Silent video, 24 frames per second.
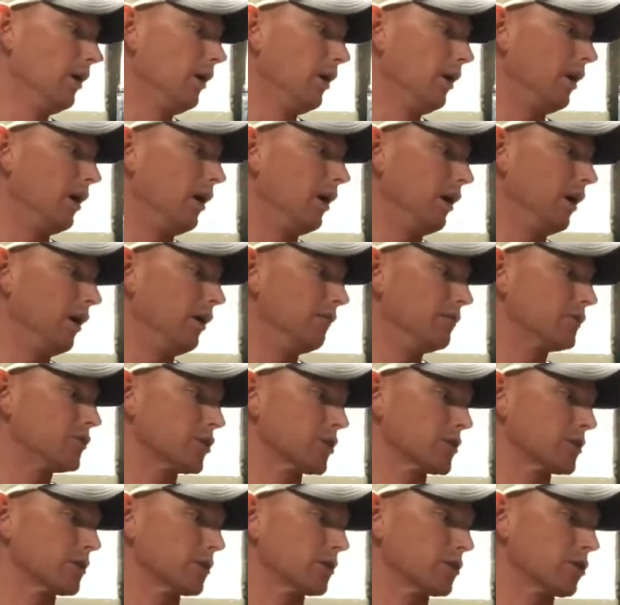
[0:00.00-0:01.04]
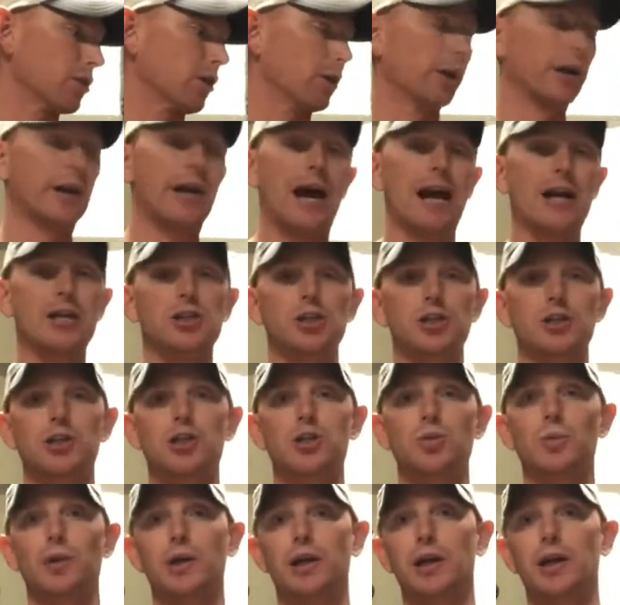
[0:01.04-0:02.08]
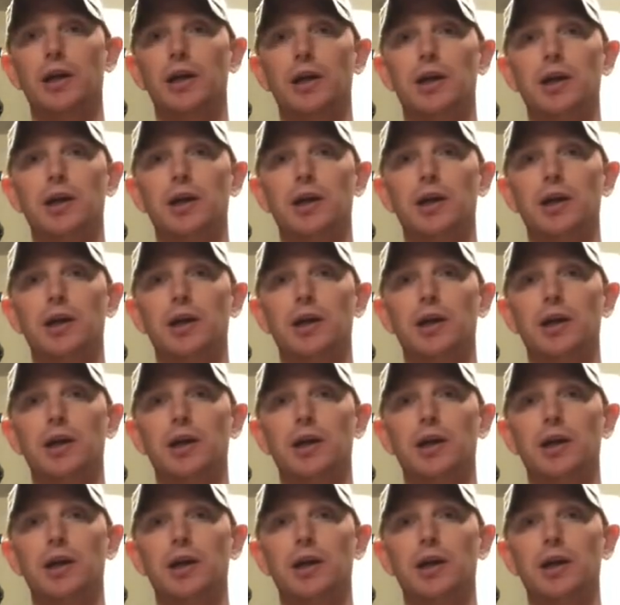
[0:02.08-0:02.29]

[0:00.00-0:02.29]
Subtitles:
of just the target actually swinging